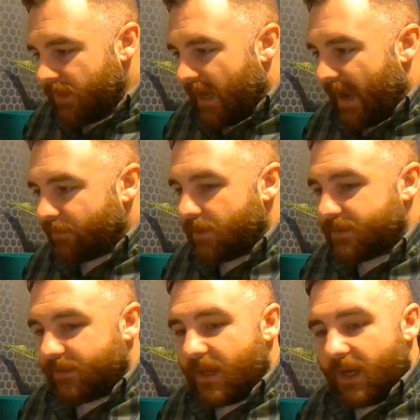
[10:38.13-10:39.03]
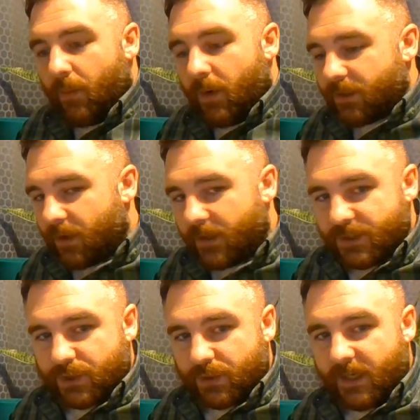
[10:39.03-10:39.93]
after I was done that, I walked across
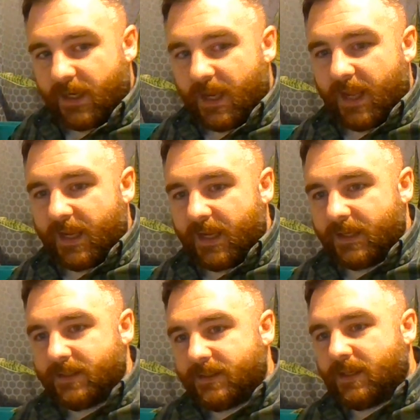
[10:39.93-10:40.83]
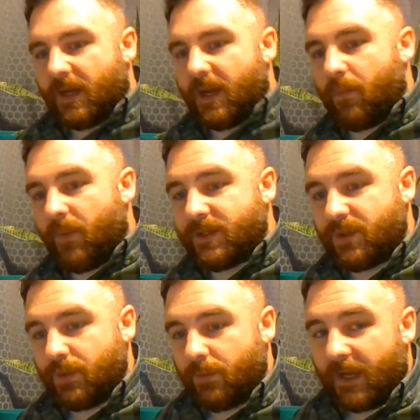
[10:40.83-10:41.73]
the street and went
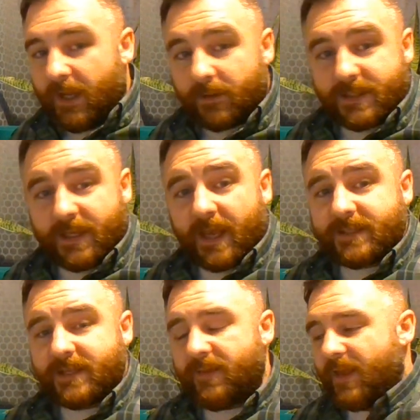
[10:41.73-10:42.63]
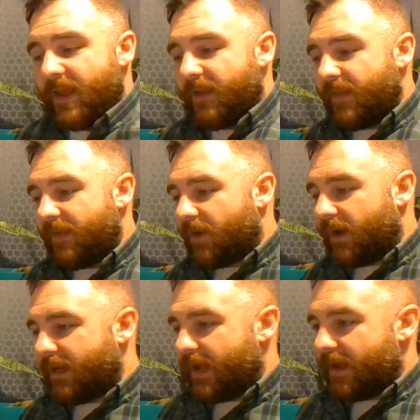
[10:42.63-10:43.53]
to my LCS, and they
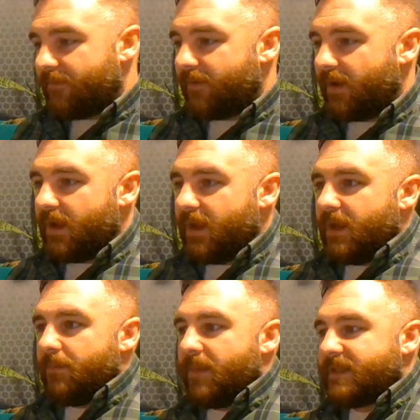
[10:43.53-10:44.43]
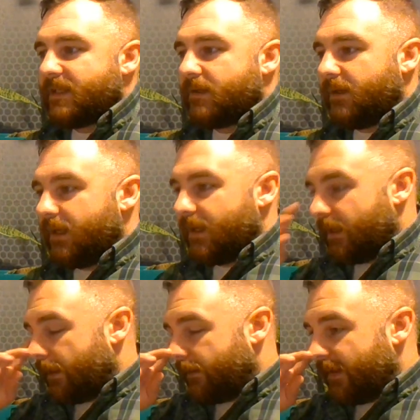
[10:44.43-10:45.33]
kind of have, basically
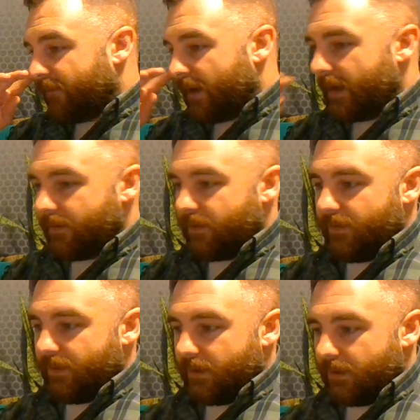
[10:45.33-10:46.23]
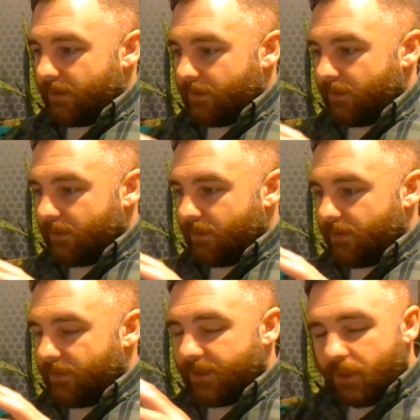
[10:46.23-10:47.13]
they've got the
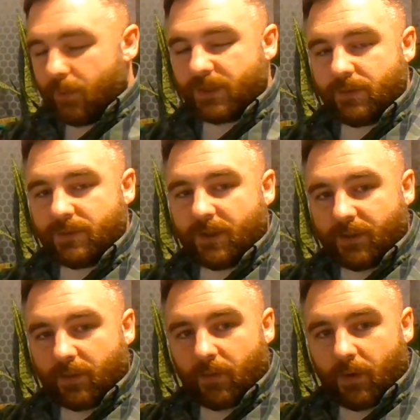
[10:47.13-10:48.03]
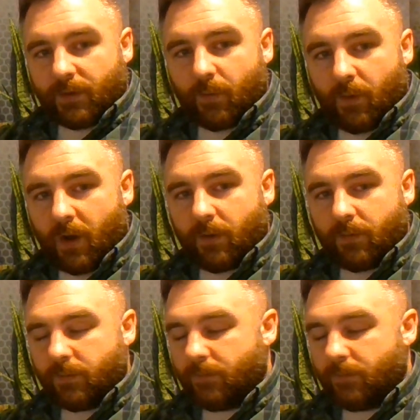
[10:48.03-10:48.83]
new issues on their wall,